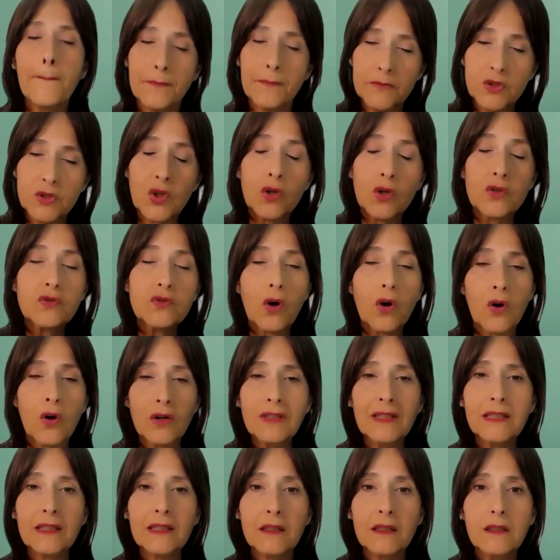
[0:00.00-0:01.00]
not
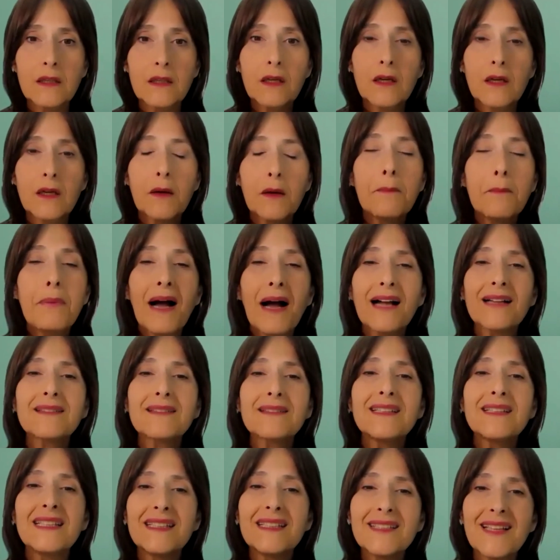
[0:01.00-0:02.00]
only, but
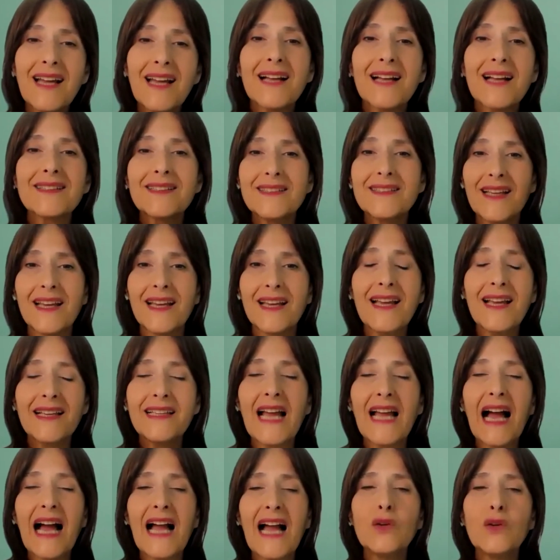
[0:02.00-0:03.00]
in that
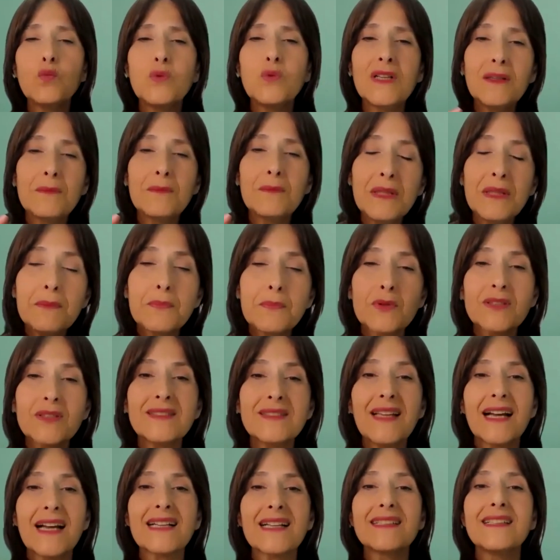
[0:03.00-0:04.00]
day, I will be
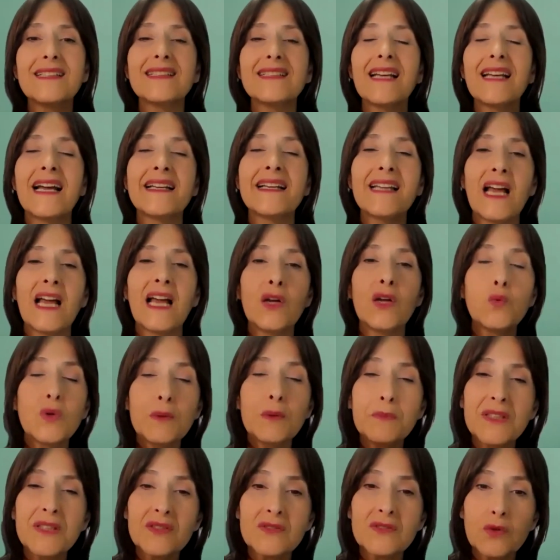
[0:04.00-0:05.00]
protected and I
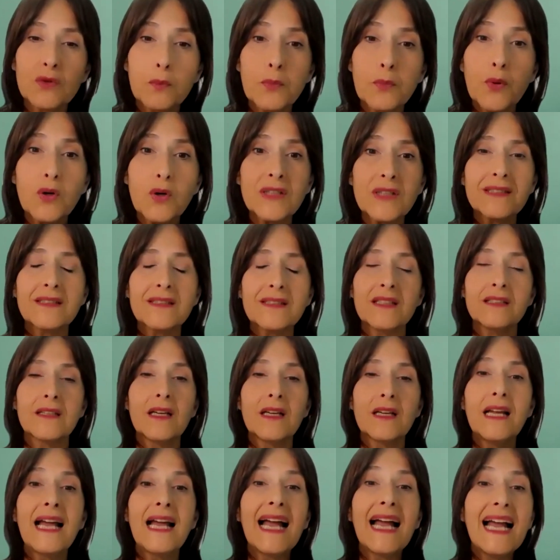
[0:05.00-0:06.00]
will be supported
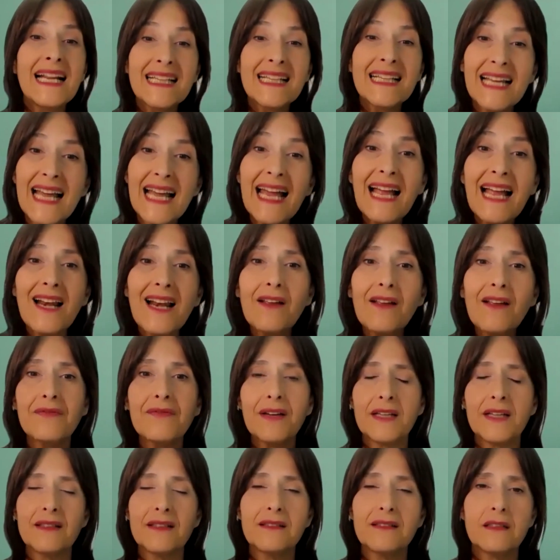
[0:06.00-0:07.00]
and
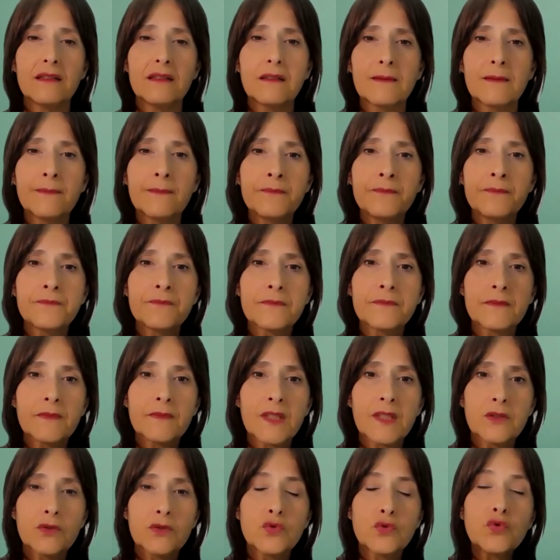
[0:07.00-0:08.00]
elevated
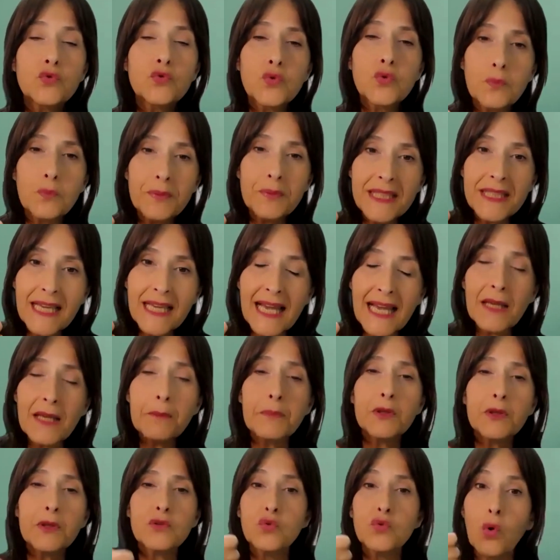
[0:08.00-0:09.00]
to be
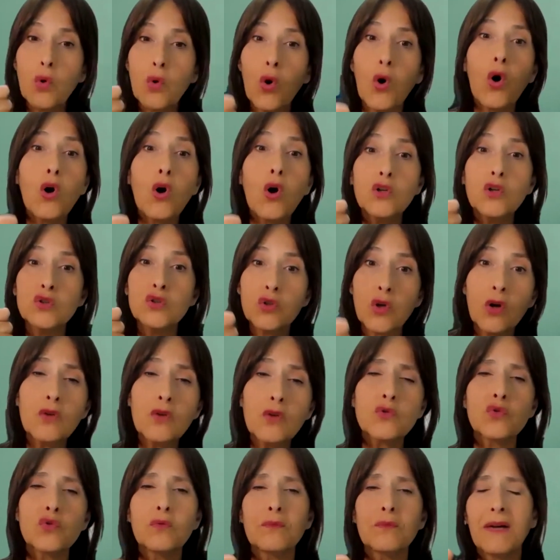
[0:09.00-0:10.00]
able to hold
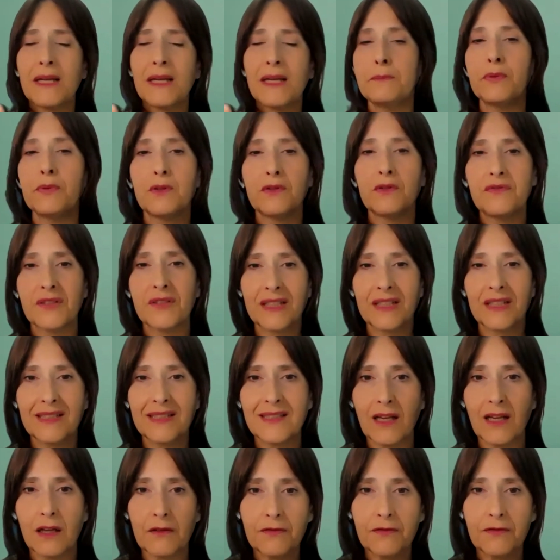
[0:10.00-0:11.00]
on to my perfect
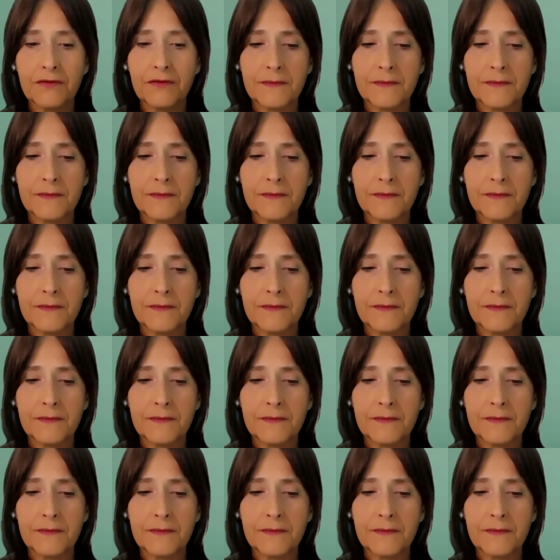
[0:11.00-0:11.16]
self.